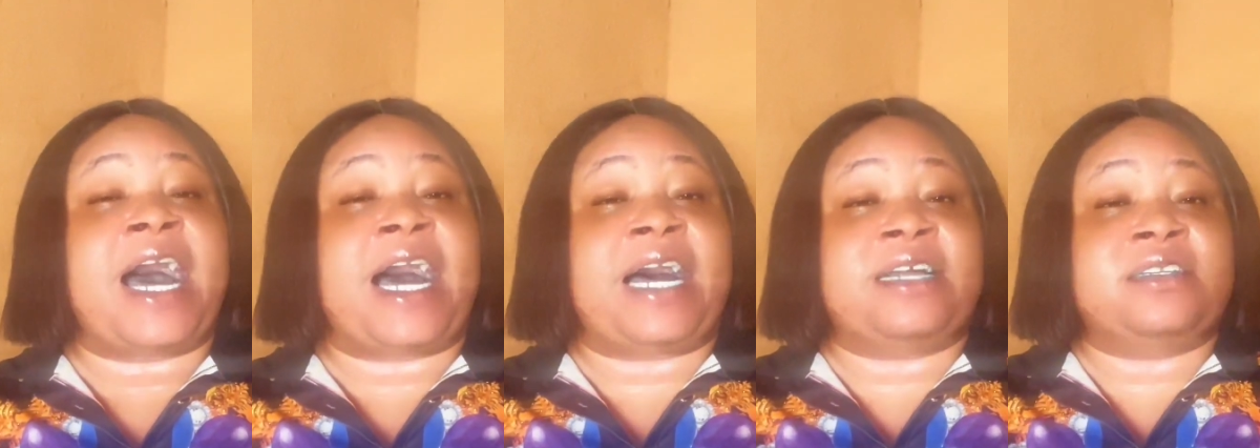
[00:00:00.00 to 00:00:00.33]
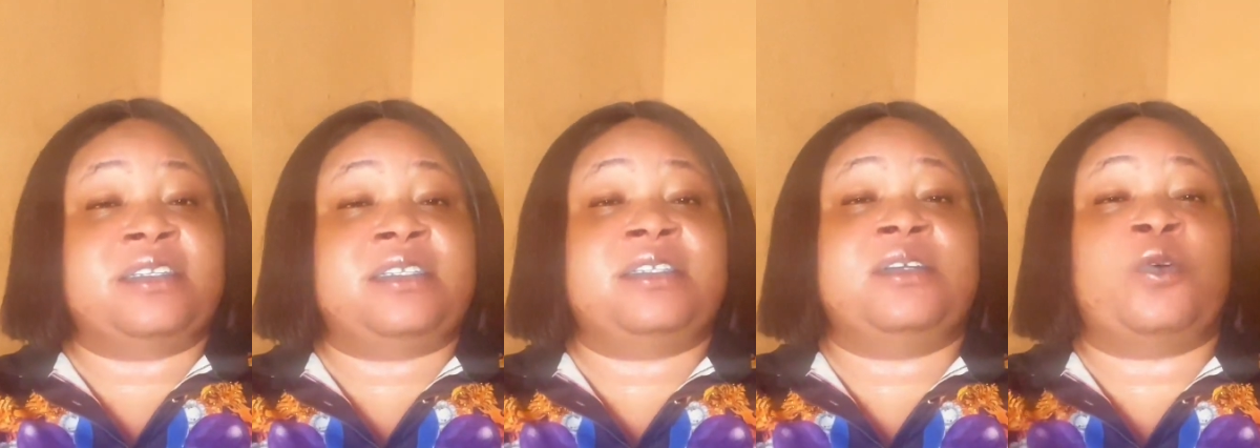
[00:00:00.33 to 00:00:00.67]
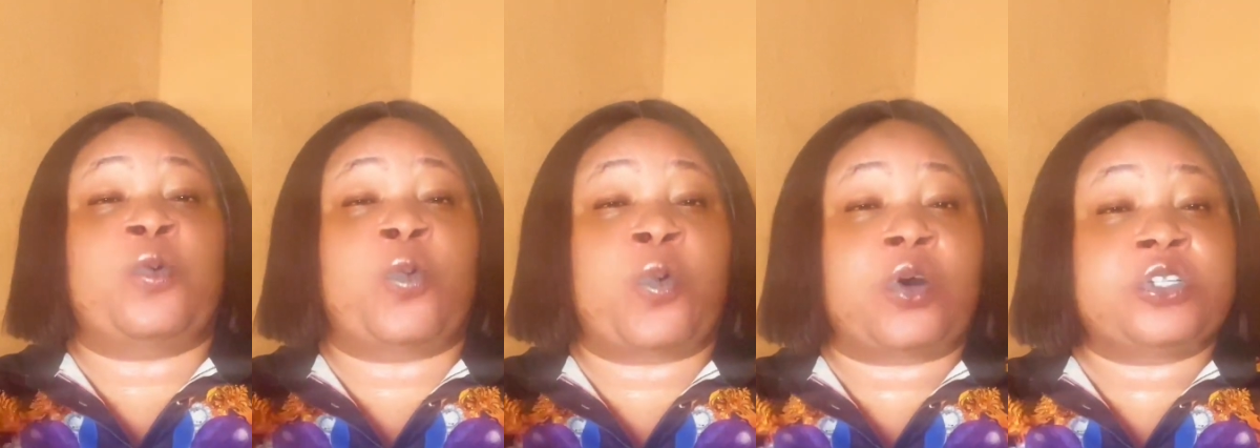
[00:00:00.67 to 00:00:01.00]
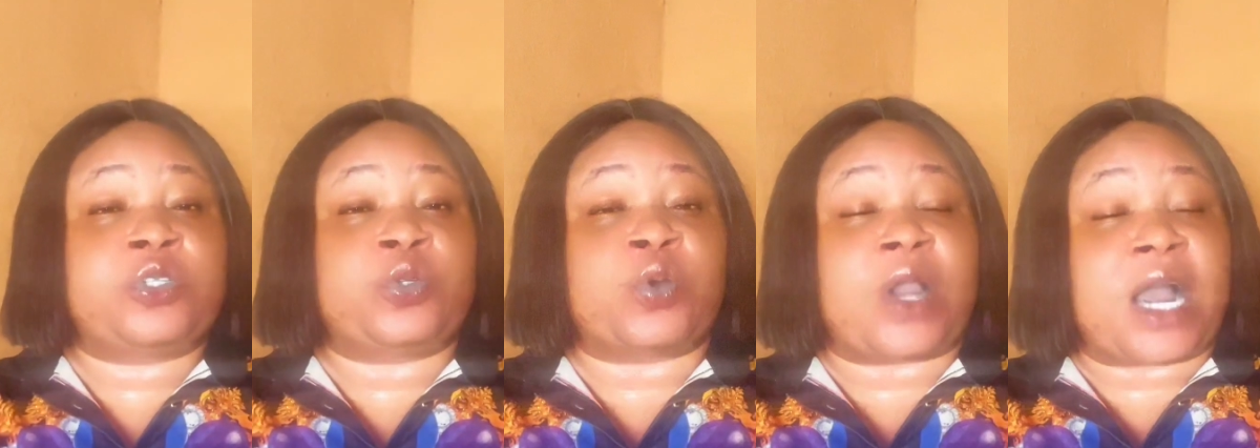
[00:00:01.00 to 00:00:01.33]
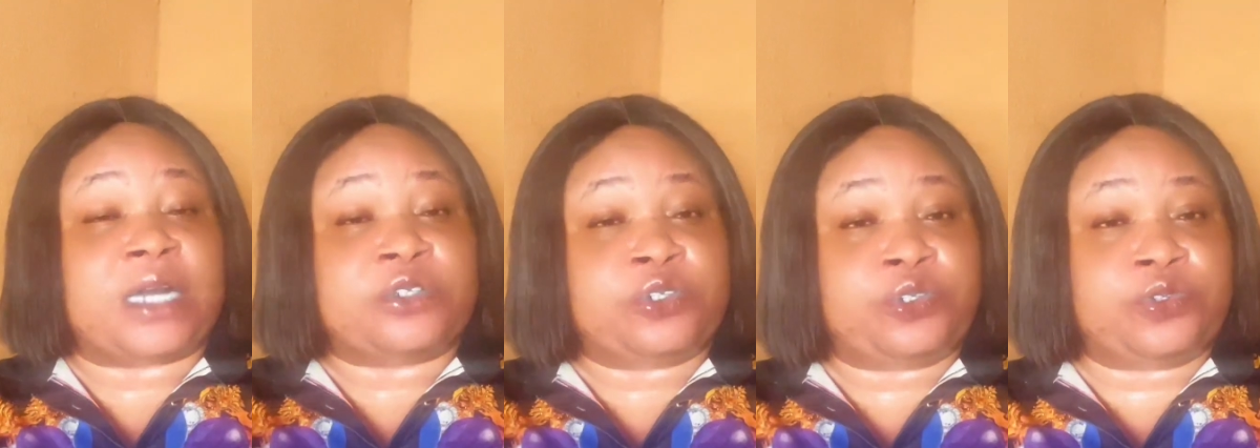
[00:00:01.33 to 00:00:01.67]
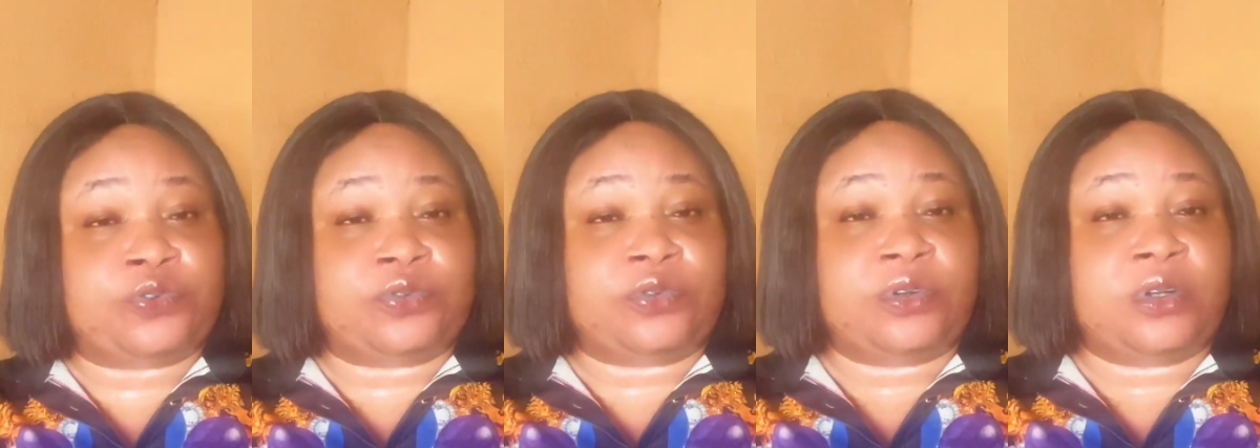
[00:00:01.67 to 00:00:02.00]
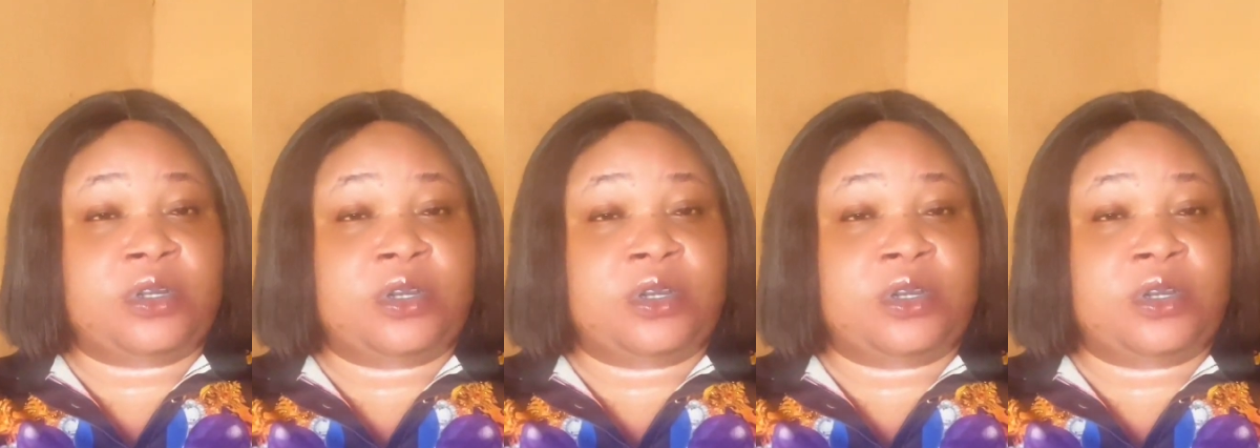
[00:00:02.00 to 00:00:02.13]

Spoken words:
and what you can do